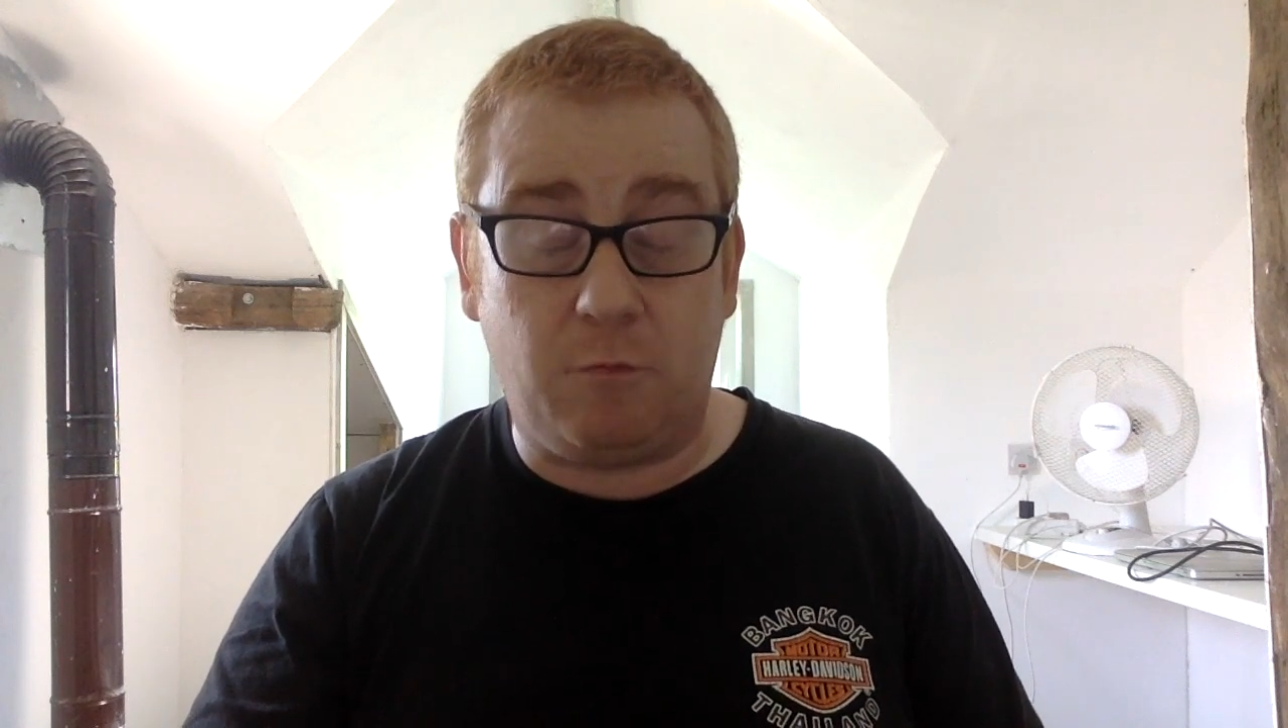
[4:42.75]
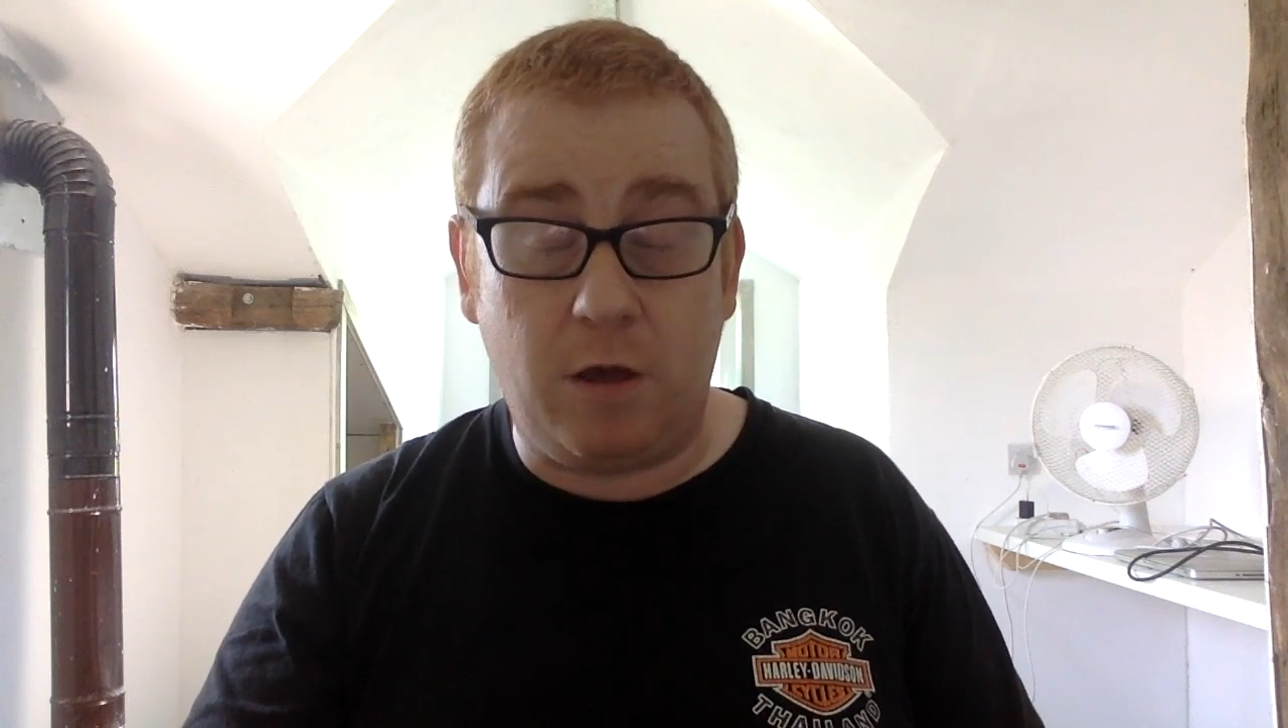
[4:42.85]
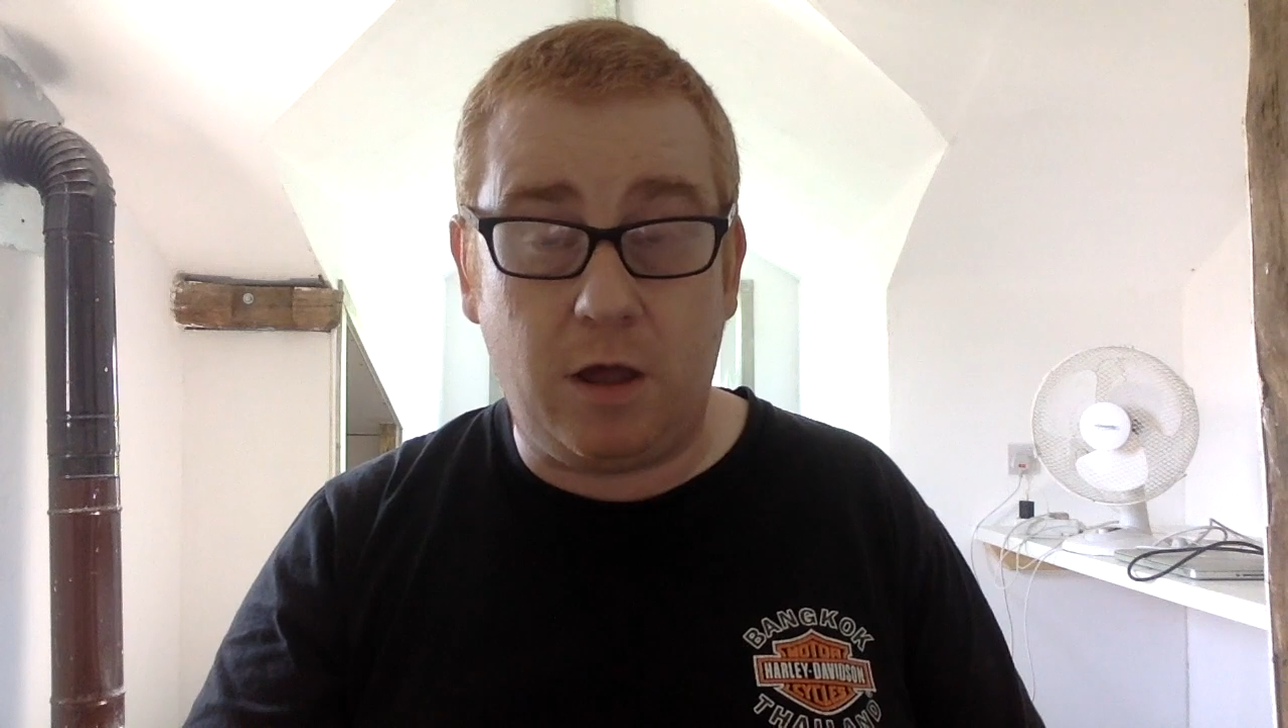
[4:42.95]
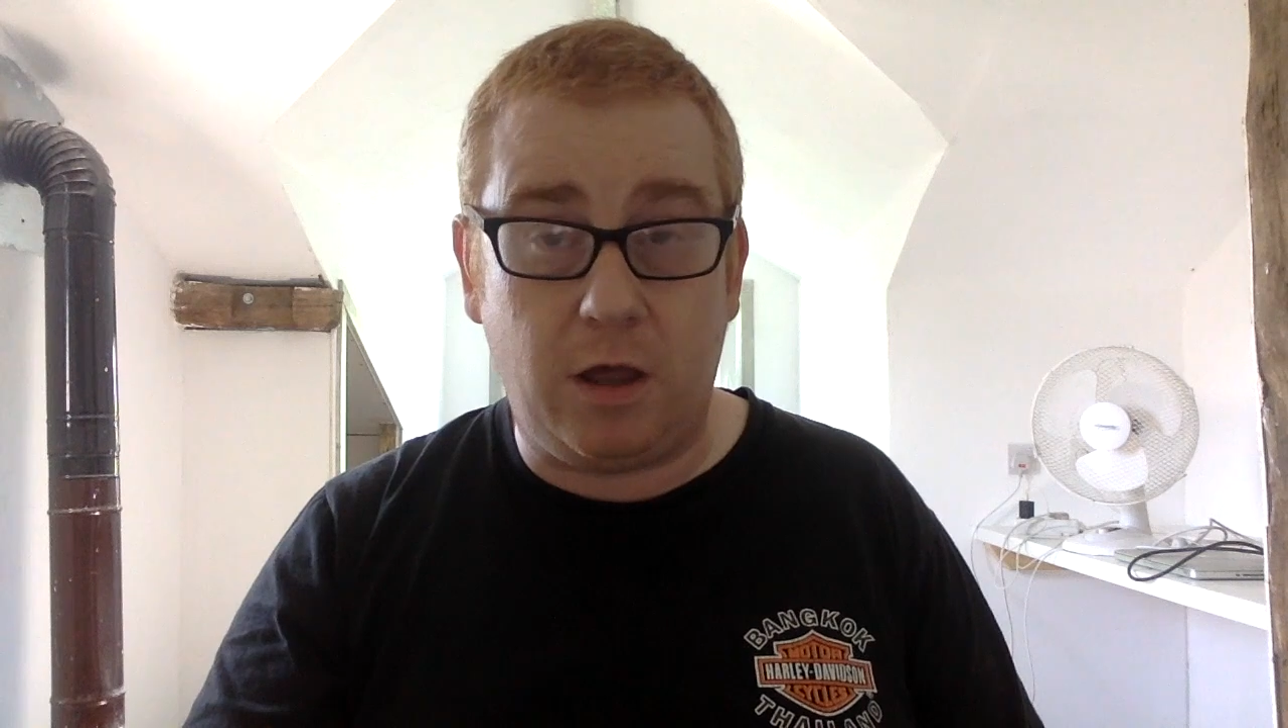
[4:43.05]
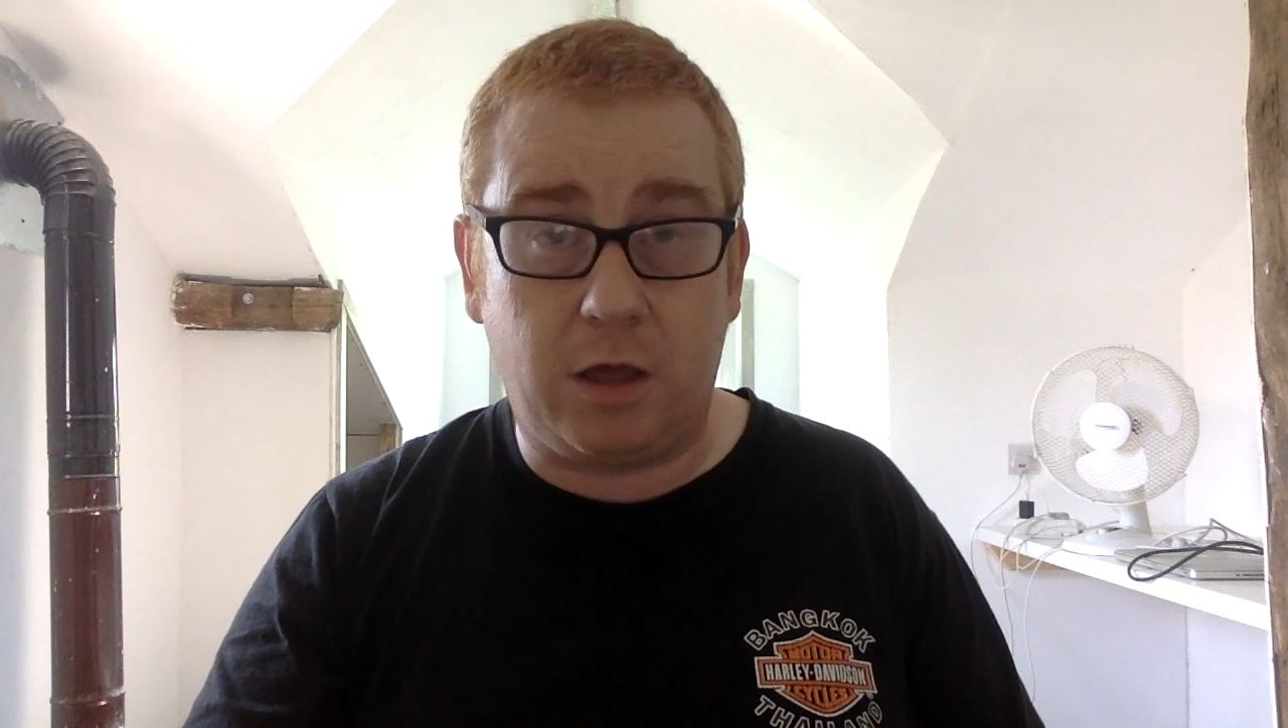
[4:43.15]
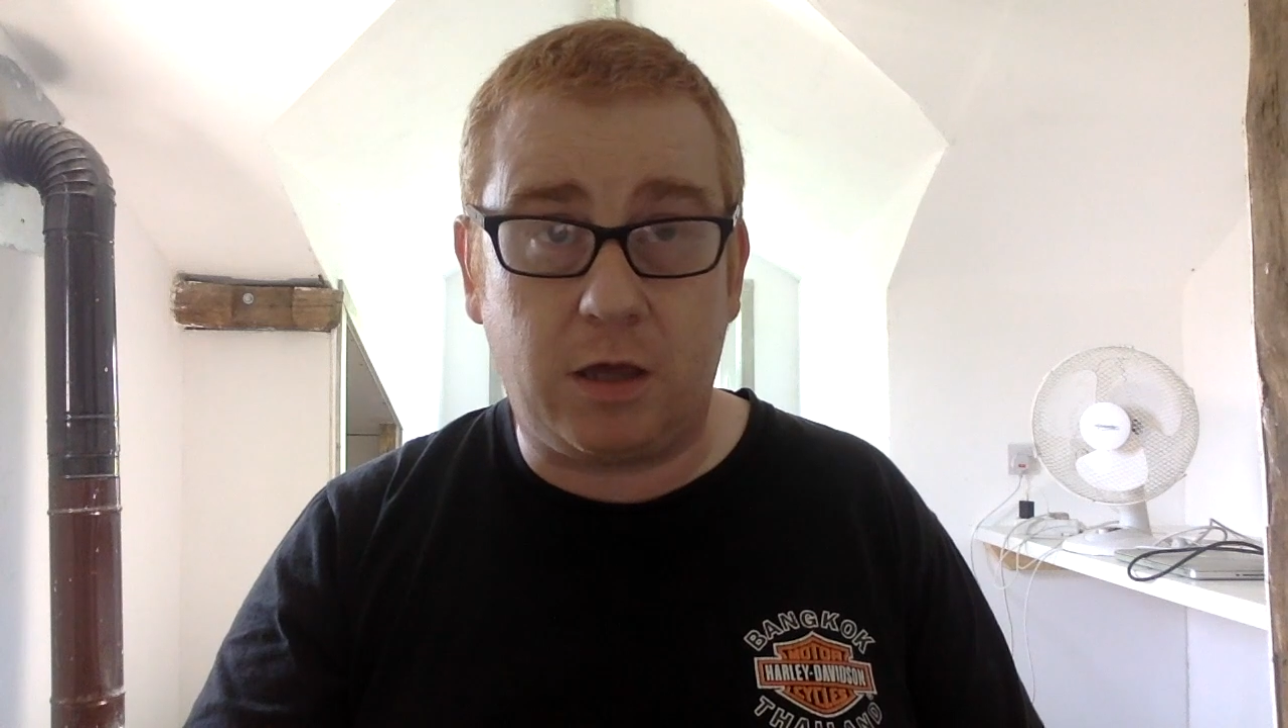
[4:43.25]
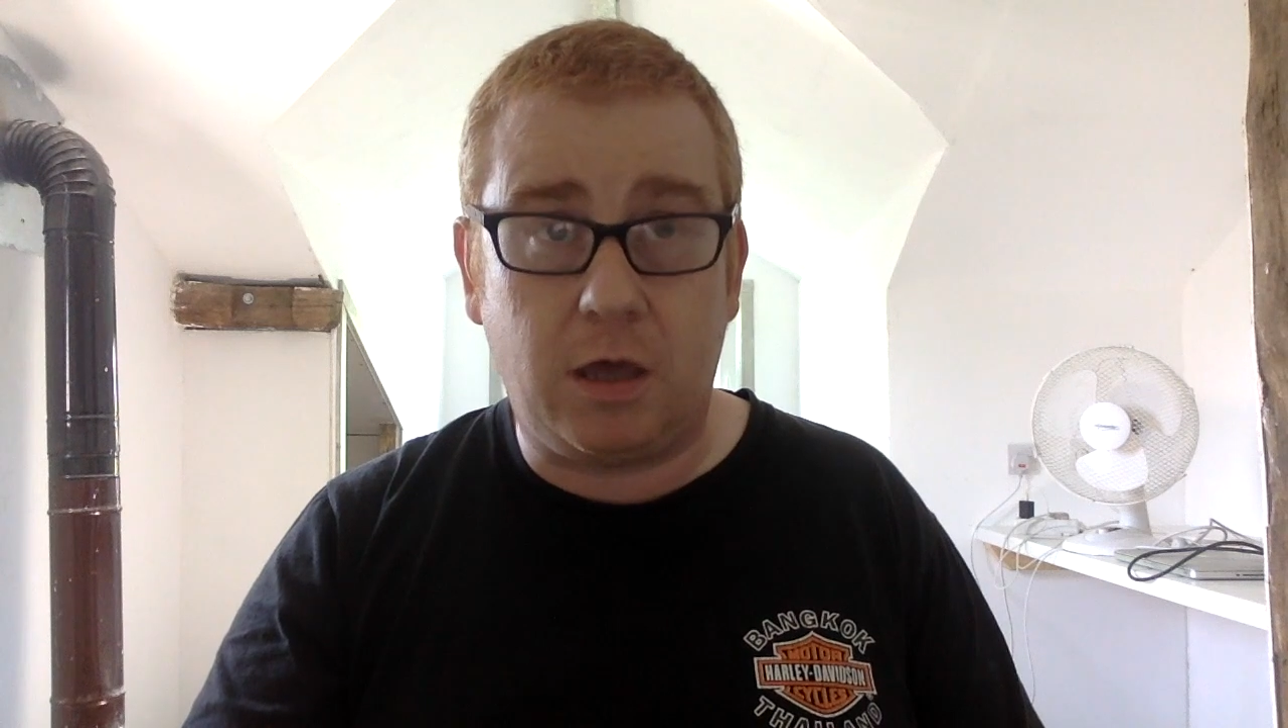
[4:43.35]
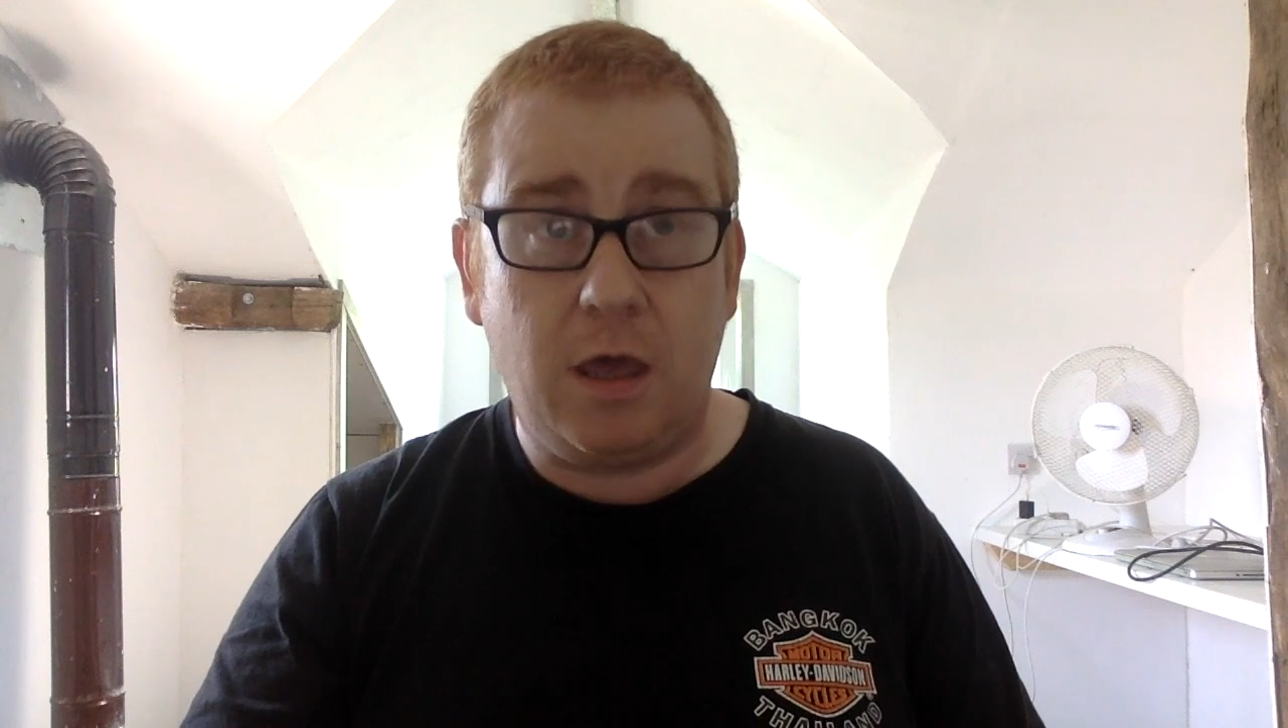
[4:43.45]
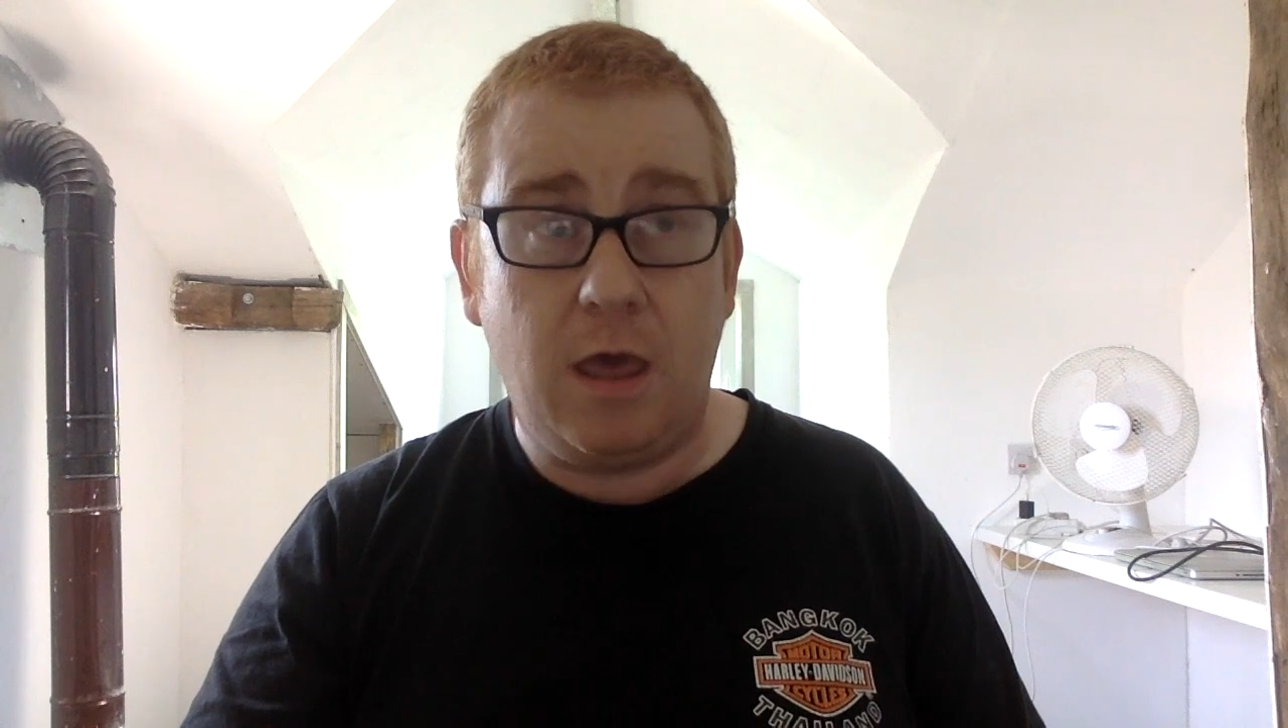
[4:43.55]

work,